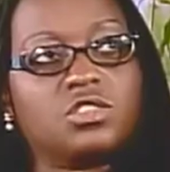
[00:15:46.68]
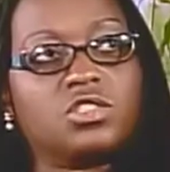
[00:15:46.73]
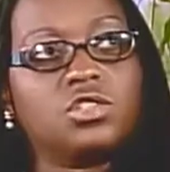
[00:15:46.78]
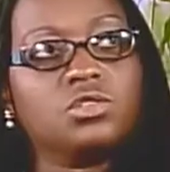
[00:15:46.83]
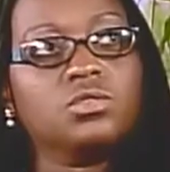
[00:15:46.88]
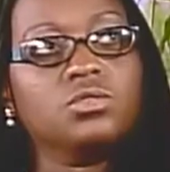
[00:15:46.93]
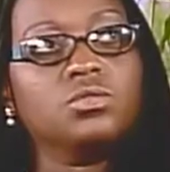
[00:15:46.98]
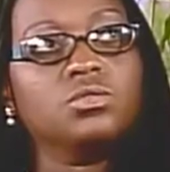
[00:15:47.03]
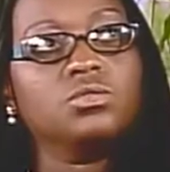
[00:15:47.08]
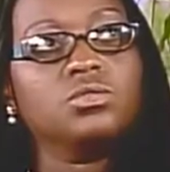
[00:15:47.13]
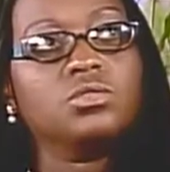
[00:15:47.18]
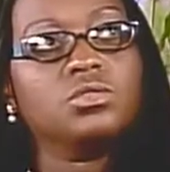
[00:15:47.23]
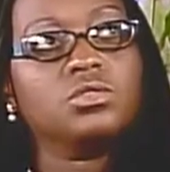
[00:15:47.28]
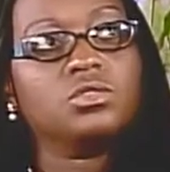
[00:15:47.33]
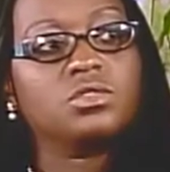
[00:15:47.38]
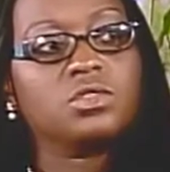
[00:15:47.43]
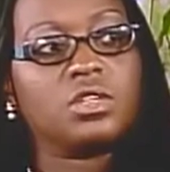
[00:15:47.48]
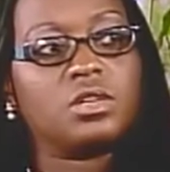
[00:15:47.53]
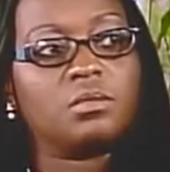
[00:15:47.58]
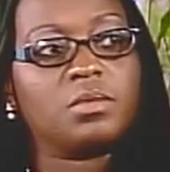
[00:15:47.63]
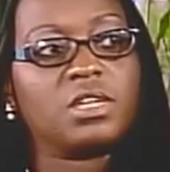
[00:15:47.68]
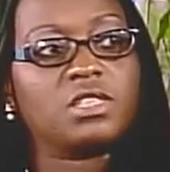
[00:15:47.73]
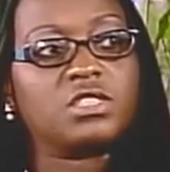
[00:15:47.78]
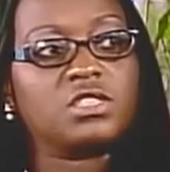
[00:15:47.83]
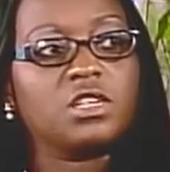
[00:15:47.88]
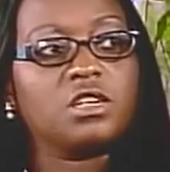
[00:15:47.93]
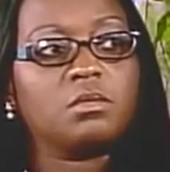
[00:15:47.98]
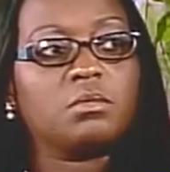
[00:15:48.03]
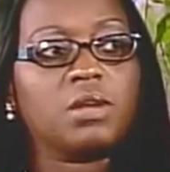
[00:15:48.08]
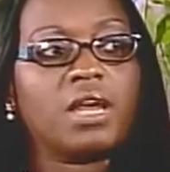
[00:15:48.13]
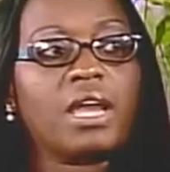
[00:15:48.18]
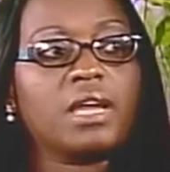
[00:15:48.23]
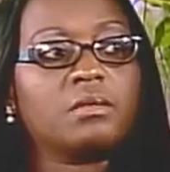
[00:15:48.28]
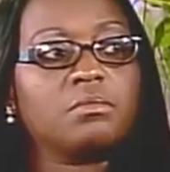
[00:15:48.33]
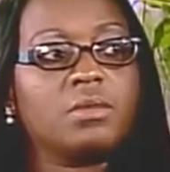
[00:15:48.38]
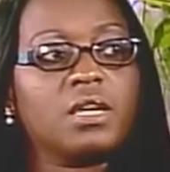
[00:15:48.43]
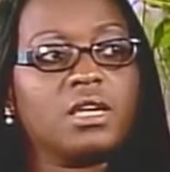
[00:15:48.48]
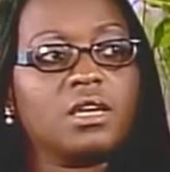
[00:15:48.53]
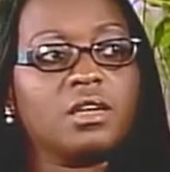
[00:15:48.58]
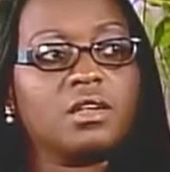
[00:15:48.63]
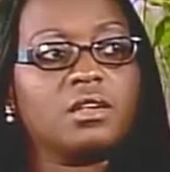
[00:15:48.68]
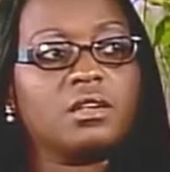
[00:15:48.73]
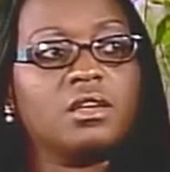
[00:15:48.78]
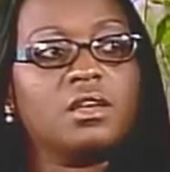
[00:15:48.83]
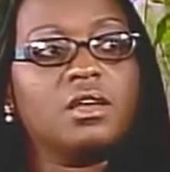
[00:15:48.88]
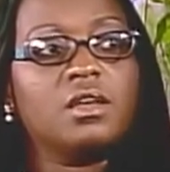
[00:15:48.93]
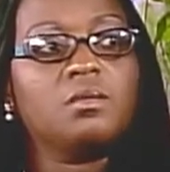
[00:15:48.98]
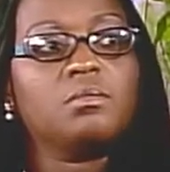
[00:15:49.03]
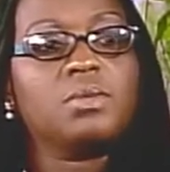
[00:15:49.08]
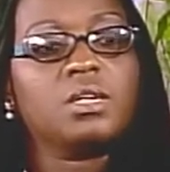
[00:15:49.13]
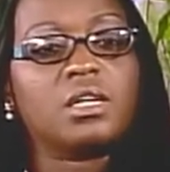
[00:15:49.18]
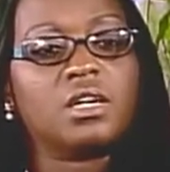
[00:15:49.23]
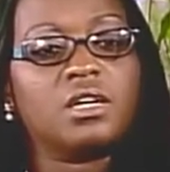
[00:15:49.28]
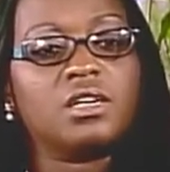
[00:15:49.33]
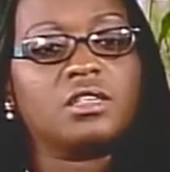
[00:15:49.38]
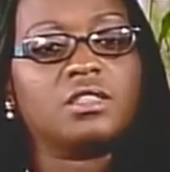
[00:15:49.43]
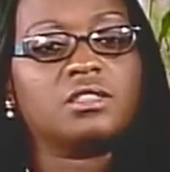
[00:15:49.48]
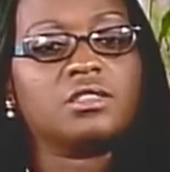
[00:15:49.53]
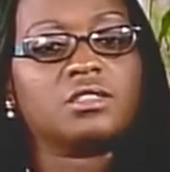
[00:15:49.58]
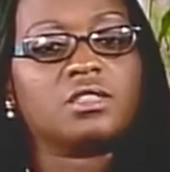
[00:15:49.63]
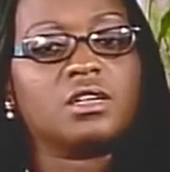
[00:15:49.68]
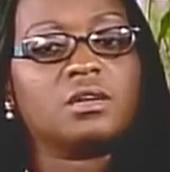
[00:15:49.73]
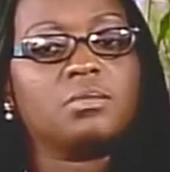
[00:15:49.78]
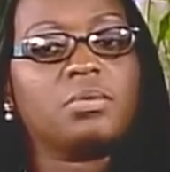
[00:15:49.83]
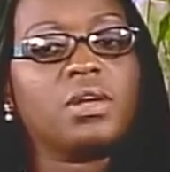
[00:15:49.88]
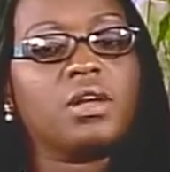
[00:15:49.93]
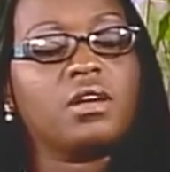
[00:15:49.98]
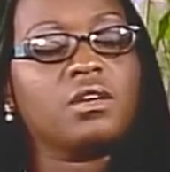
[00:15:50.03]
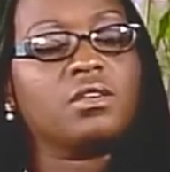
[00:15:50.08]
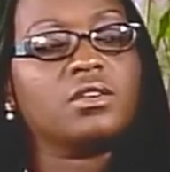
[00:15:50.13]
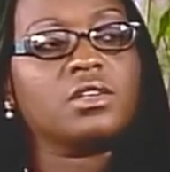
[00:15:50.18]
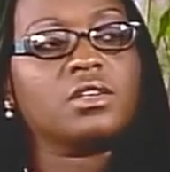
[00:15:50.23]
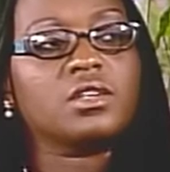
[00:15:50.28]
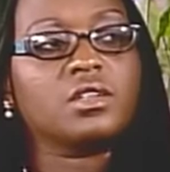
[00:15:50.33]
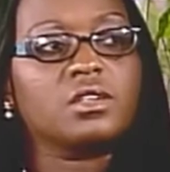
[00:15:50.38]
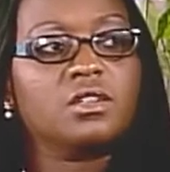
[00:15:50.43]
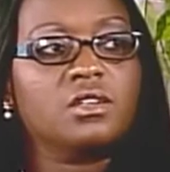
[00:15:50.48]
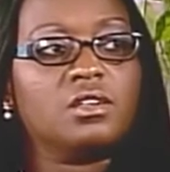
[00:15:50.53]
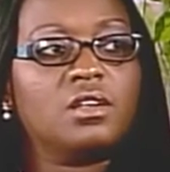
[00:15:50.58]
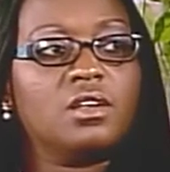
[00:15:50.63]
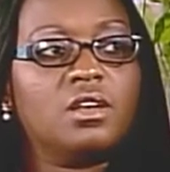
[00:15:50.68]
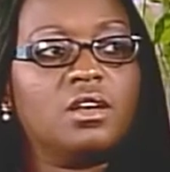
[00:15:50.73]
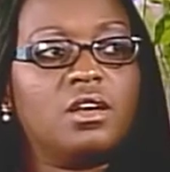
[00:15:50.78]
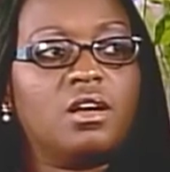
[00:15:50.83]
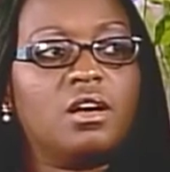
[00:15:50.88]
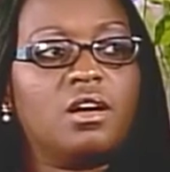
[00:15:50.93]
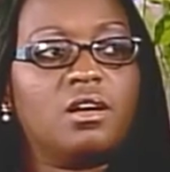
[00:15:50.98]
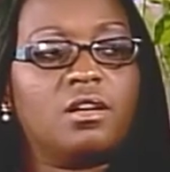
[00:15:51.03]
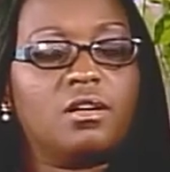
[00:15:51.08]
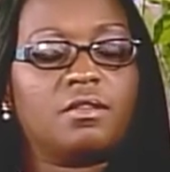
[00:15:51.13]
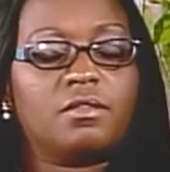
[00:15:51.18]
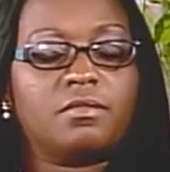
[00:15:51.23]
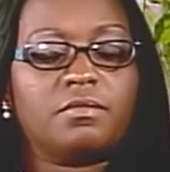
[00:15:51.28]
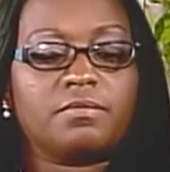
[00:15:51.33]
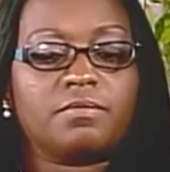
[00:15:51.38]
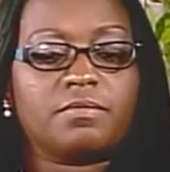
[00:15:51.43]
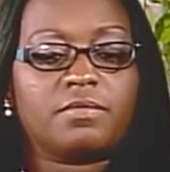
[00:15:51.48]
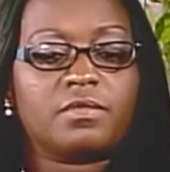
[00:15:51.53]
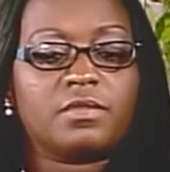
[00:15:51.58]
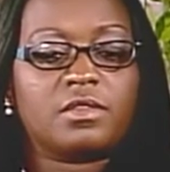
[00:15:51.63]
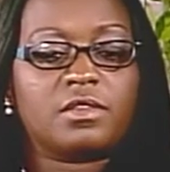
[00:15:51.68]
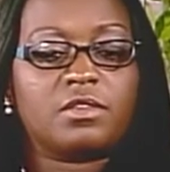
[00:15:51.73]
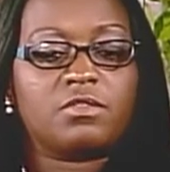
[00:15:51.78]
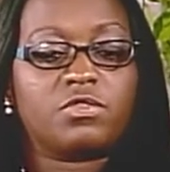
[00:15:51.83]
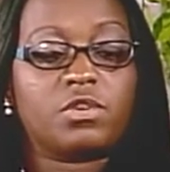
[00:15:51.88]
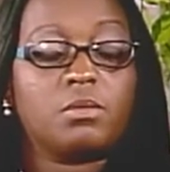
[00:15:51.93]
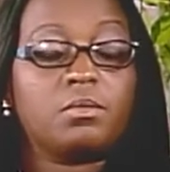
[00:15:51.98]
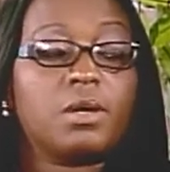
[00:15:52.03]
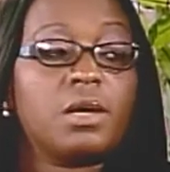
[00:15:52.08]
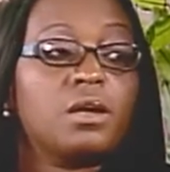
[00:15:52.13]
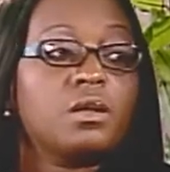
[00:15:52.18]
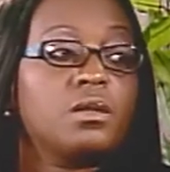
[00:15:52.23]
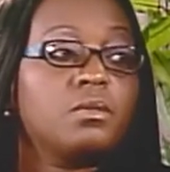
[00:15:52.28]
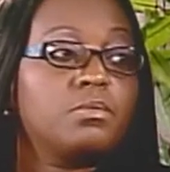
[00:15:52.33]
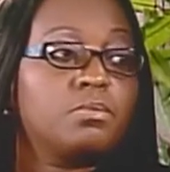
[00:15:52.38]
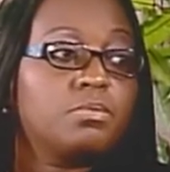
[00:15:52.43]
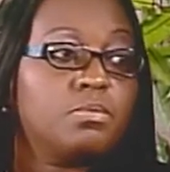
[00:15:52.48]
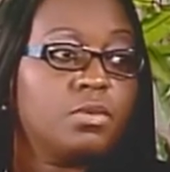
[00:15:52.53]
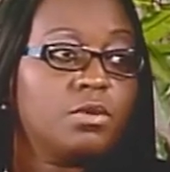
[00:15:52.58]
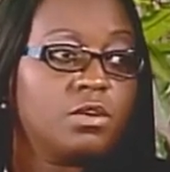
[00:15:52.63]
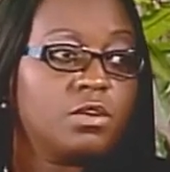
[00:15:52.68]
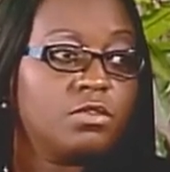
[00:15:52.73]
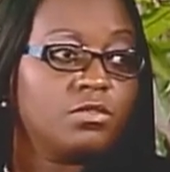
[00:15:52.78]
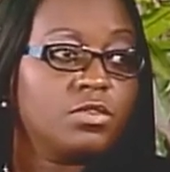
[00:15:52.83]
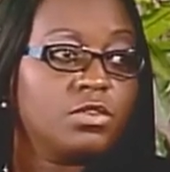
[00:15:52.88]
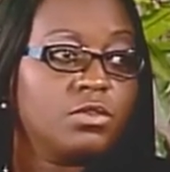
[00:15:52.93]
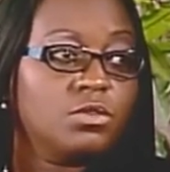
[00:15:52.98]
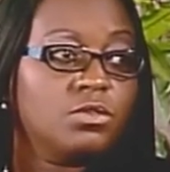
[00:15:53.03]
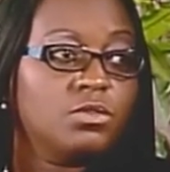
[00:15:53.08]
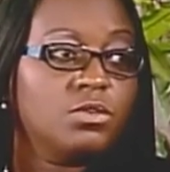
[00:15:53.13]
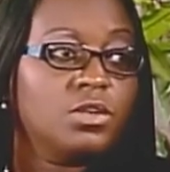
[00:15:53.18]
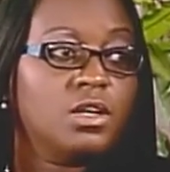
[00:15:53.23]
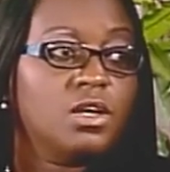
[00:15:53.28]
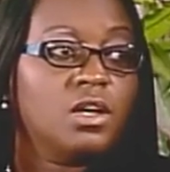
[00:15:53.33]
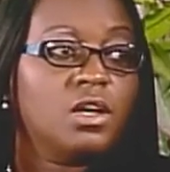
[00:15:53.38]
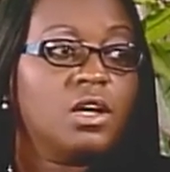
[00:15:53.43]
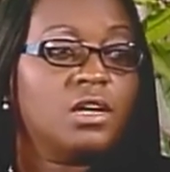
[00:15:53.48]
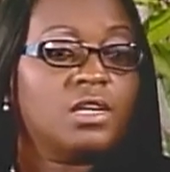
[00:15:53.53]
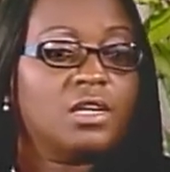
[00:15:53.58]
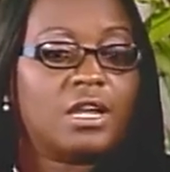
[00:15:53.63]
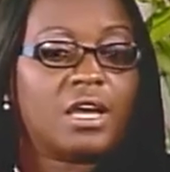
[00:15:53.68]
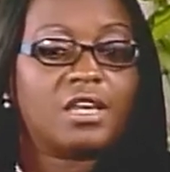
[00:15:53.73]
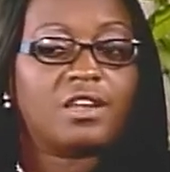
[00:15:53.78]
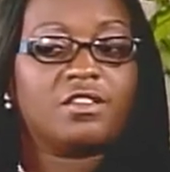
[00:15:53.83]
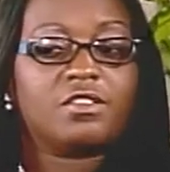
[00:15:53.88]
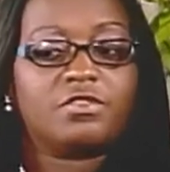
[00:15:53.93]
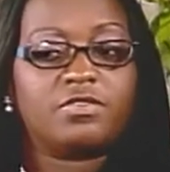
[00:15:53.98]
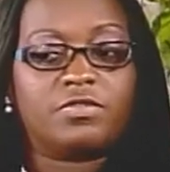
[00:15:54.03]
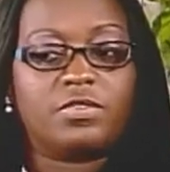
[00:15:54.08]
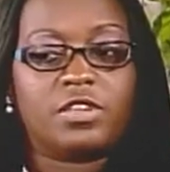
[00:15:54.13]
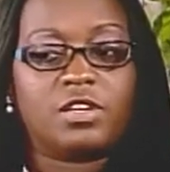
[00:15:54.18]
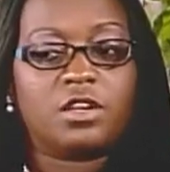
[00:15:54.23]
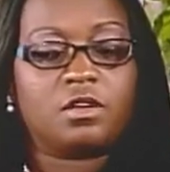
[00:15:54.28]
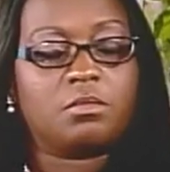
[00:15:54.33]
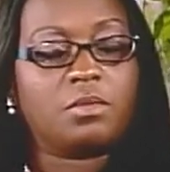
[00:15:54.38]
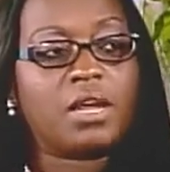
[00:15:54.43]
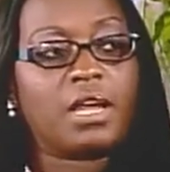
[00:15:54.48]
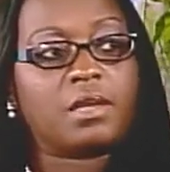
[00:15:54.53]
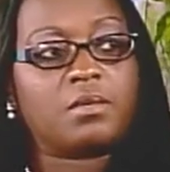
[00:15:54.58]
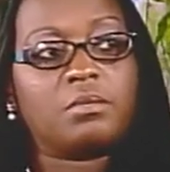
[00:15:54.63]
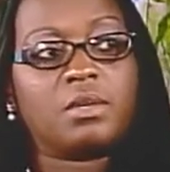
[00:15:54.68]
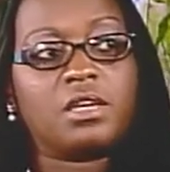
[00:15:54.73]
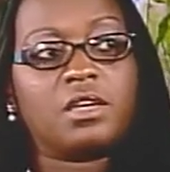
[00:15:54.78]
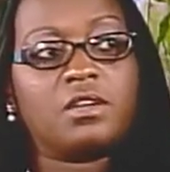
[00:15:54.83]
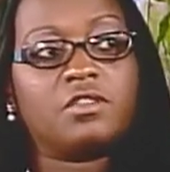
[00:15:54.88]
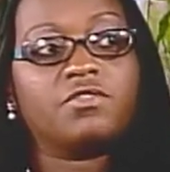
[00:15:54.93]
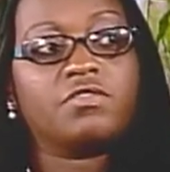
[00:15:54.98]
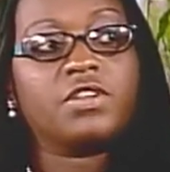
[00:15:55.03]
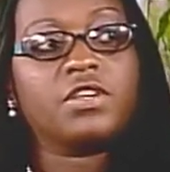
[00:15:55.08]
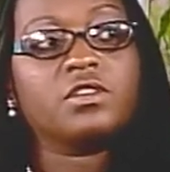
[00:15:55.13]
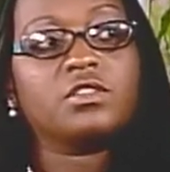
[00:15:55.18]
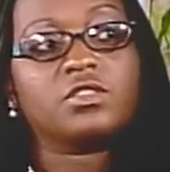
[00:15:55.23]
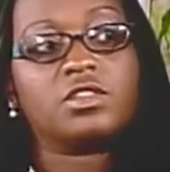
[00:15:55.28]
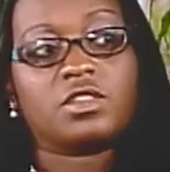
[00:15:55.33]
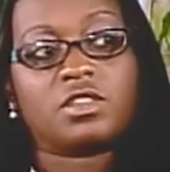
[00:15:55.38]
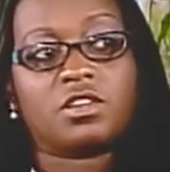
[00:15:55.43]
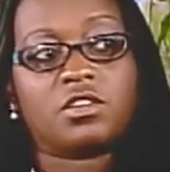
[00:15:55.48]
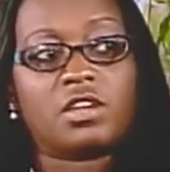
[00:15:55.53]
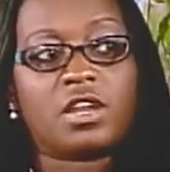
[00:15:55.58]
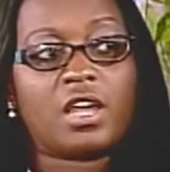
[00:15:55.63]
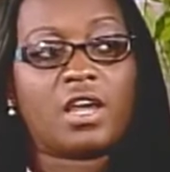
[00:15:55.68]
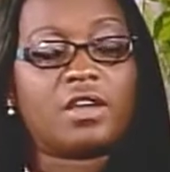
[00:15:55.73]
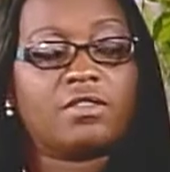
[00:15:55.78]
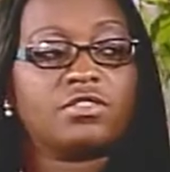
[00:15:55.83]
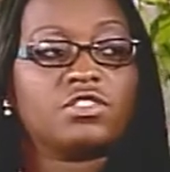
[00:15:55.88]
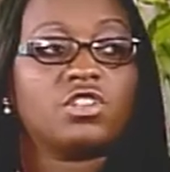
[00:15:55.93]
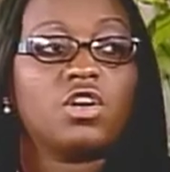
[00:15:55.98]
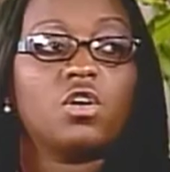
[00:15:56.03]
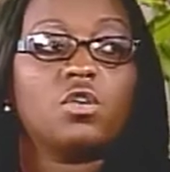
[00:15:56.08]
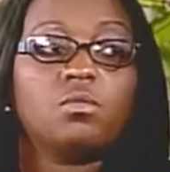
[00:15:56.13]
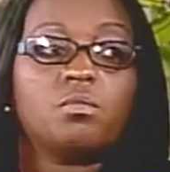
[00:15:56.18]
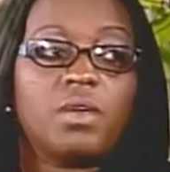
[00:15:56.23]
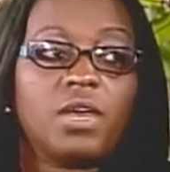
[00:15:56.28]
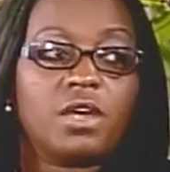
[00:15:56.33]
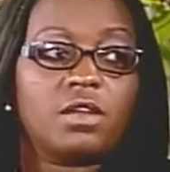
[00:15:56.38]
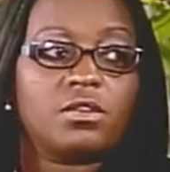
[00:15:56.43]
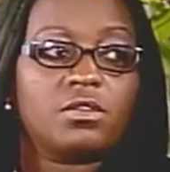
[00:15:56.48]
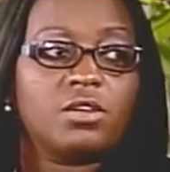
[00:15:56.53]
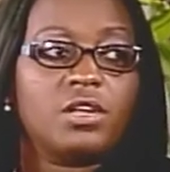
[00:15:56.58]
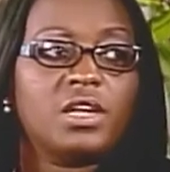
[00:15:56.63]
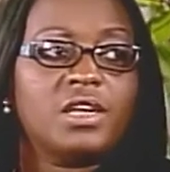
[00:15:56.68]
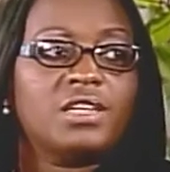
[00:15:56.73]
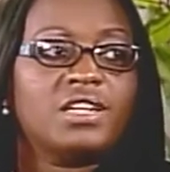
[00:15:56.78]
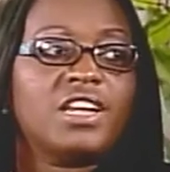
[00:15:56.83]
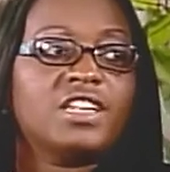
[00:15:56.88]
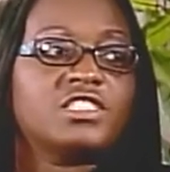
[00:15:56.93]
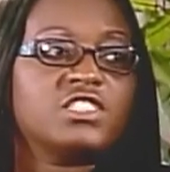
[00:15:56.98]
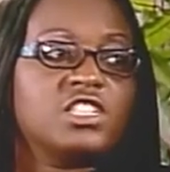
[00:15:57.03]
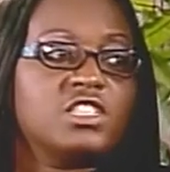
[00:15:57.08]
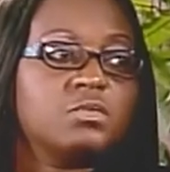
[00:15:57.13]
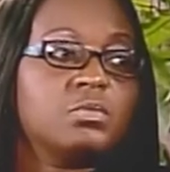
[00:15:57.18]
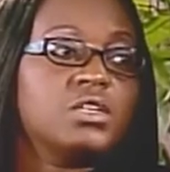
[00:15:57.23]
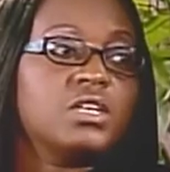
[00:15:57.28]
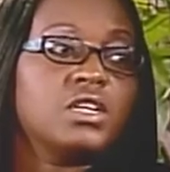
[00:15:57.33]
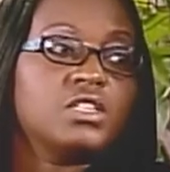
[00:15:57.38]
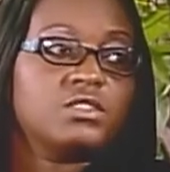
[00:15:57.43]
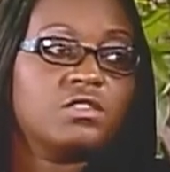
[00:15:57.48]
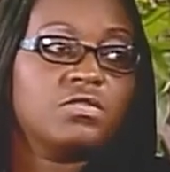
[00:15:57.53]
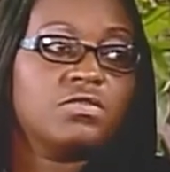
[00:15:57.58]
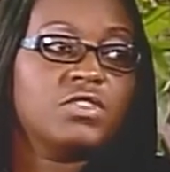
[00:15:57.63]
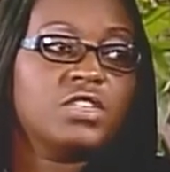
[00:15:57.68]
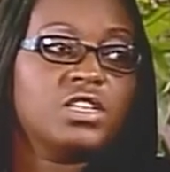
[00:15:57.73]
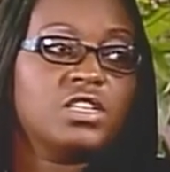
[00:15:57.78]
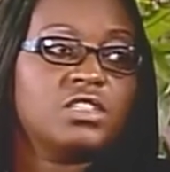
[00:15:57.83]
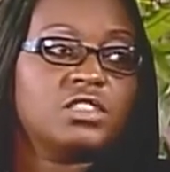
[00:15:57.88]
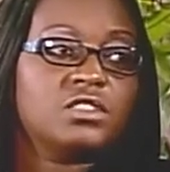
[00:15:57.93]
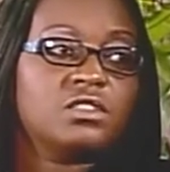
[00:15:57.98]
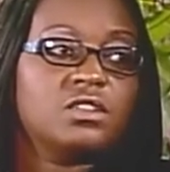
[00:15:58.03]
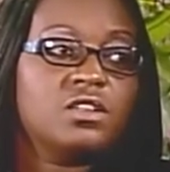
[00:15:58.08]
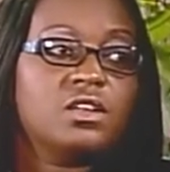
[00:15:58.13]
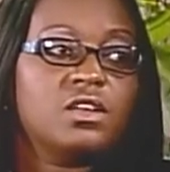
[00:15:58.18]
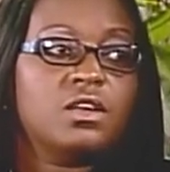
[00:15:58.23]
to them as young black men, because apparently, from my point of view, a lot of young black men feel that their lives don't matter, not just because of this,